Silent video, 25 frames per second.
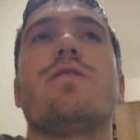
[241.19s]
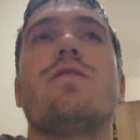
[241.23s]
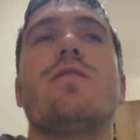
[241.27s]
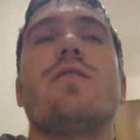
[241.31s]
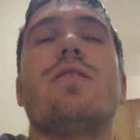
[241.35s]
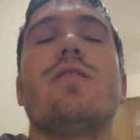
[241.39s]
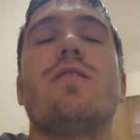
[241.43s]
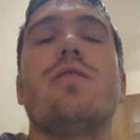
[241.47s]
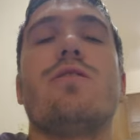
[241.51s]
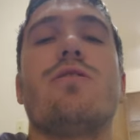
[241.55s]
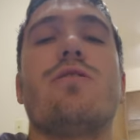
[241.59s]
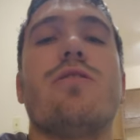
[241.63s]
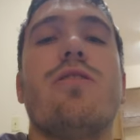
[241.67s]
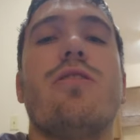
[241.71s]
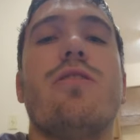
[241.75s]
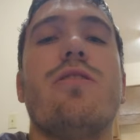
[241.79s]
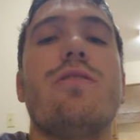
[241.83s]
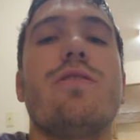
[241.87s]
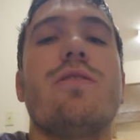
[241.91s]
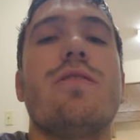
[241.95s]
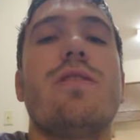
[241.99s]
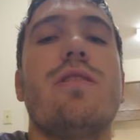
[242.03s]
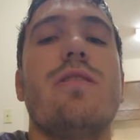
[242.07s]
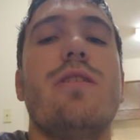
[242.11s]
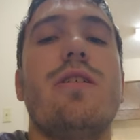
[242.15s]
an
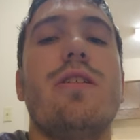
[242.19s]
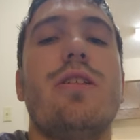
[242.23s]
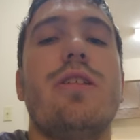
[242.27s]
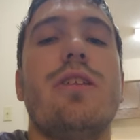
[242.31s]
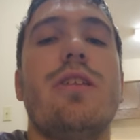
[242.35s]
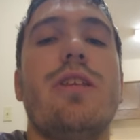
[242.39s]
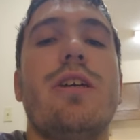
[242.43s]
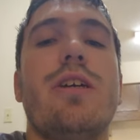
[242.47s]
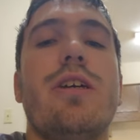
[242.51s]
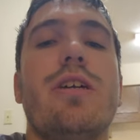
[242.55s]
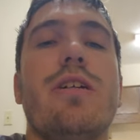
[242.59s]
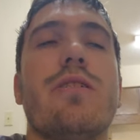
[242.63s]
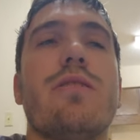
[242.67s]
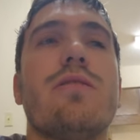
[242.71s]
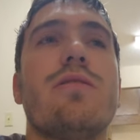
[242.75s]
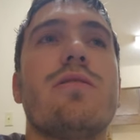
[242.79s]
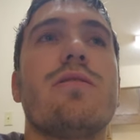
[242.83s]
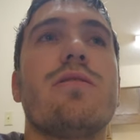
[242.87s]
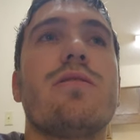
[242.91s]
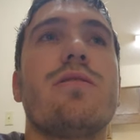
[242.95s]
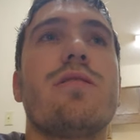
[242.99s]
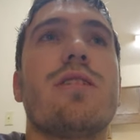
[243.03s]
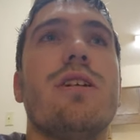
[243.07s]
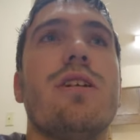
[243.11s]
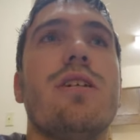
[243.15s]
adult in the other
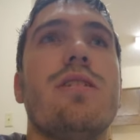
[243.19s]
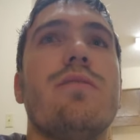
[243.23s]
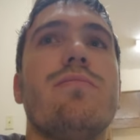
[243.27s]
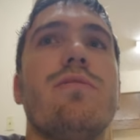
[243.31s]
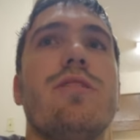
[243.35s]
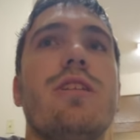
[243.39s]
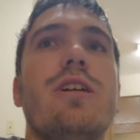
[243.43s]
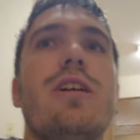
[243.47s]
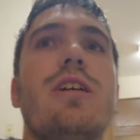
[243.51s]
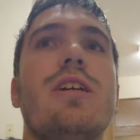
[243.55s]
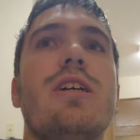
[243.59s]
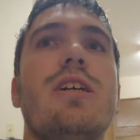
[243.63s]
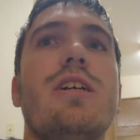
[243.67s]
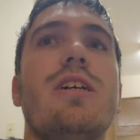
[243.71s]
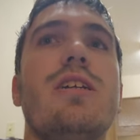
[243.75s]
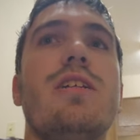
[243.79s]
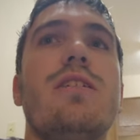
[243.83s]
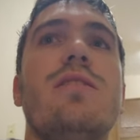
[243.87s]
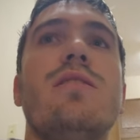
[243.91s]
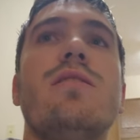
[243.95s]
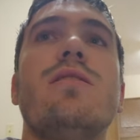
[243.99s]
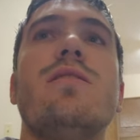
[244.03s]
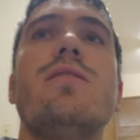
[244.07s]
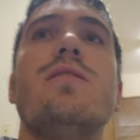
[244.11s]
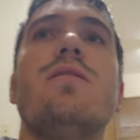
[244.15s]

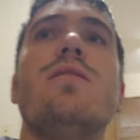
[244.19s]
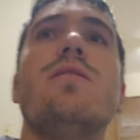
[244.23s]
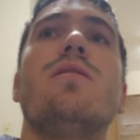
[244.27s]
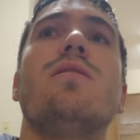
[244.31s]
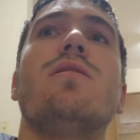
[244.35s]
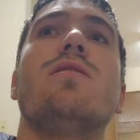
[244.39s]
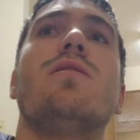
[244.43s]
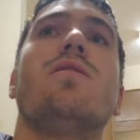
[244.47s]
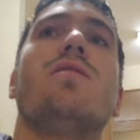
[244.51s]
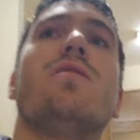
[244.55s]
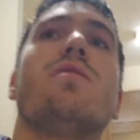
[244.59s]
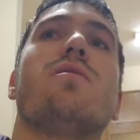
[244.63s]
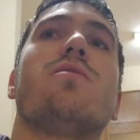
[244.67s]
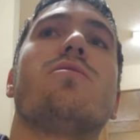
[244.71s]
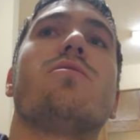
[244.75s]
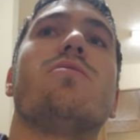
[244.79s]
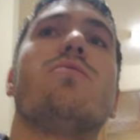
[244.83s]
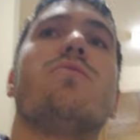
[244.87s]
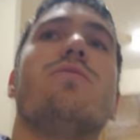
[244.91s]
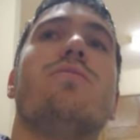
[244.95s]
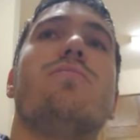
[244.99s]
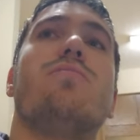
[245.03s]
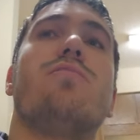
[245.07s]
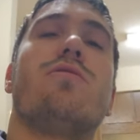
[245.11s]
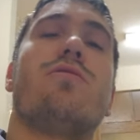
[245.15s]
timeline
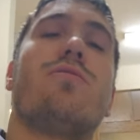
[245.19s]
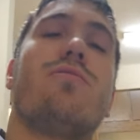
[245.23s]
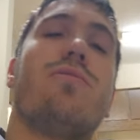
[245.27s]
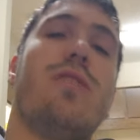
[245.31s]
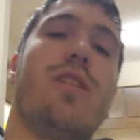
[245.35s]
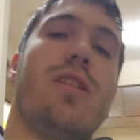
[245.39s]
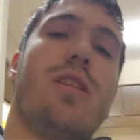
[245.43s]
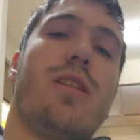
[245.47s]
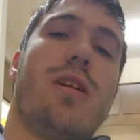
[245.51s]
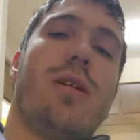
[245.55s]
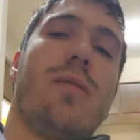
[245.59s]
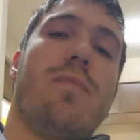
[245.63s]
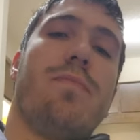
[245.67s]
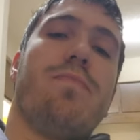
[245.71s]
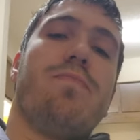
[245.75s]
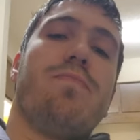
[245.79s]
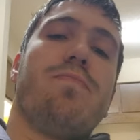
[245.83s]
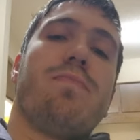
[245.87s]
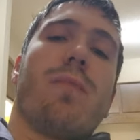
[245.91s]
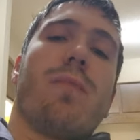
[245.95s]
going between them.